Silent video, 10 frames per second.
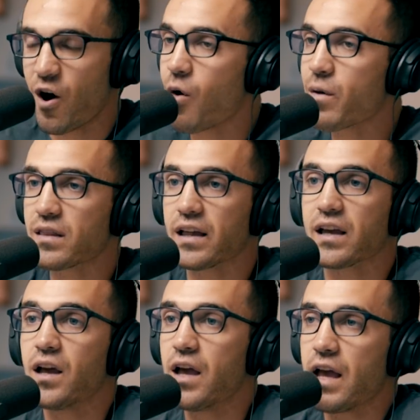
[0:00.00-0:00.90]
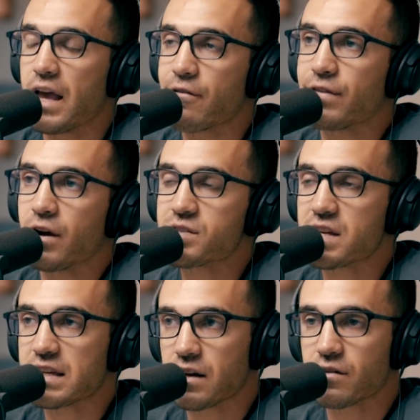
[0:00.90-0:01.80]
Always like if there's
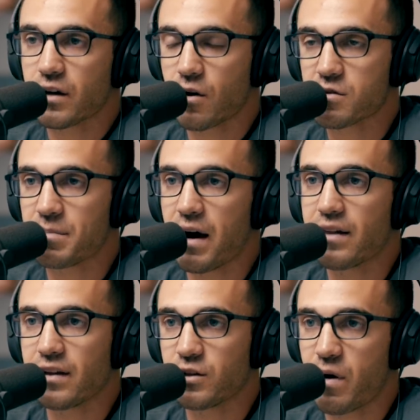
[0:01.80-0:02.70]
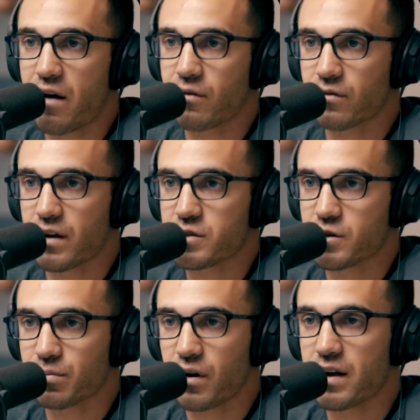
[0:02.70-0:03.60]
a year that goes by that you haven't raised
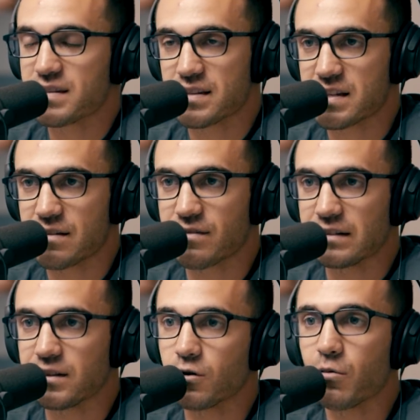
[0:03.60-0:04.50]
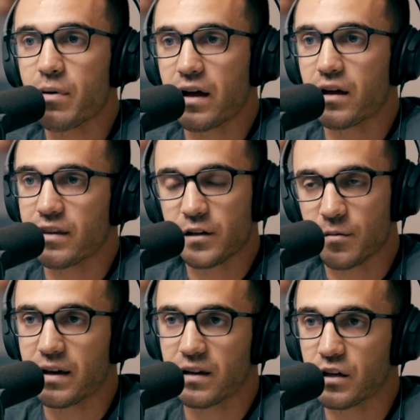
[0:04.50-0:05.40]
your prices even a little bit, then
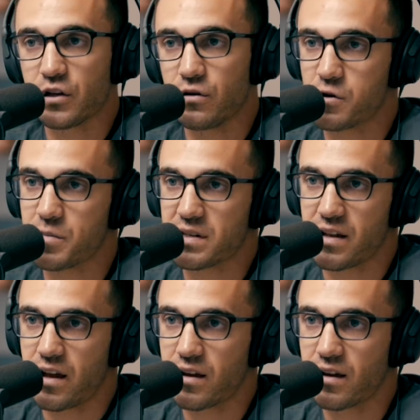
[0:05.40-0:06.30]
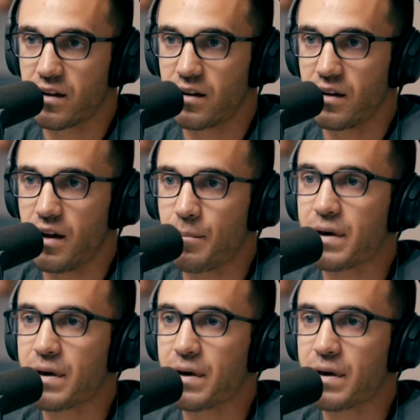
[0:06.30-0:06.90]
you're making a huge mistake. Yeah.